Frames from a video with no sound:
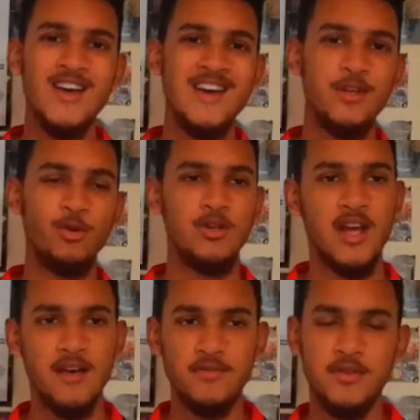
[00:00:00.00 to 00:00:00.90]
you will
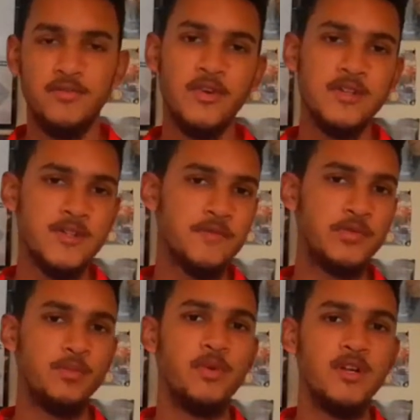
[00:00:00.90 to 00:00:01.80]
have defensive
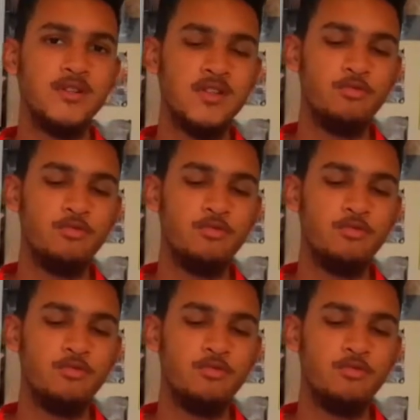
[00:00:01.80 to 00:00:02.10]
stability,